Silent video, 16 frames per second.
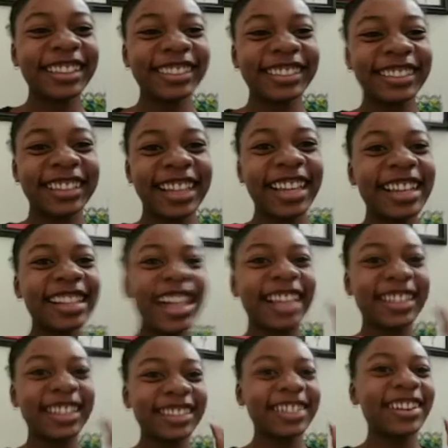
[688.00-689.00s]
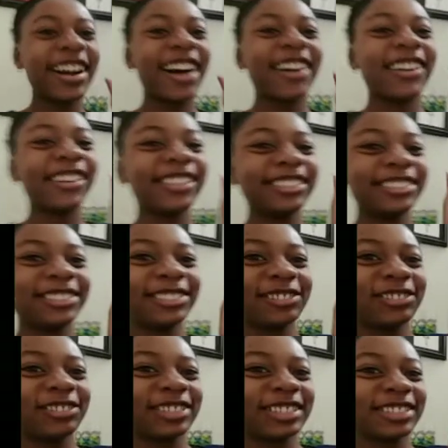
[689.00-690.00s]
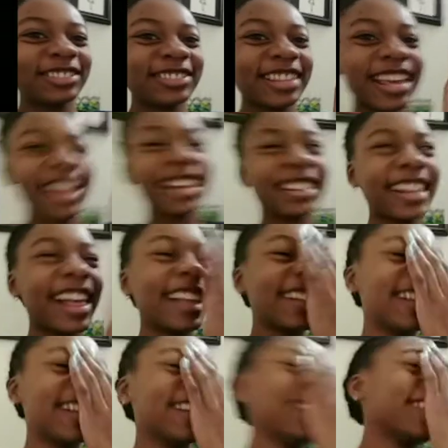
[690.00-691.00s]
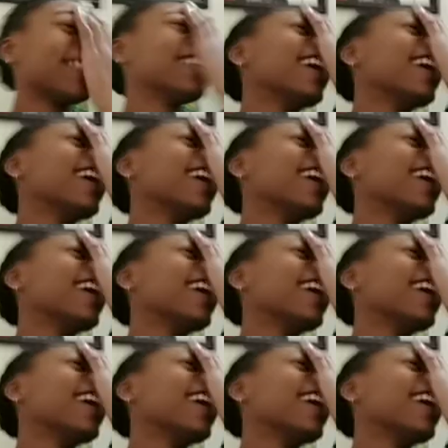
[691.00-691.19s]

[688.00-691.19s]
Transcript: little thing. Like, you know how all YouTubers do that? Like,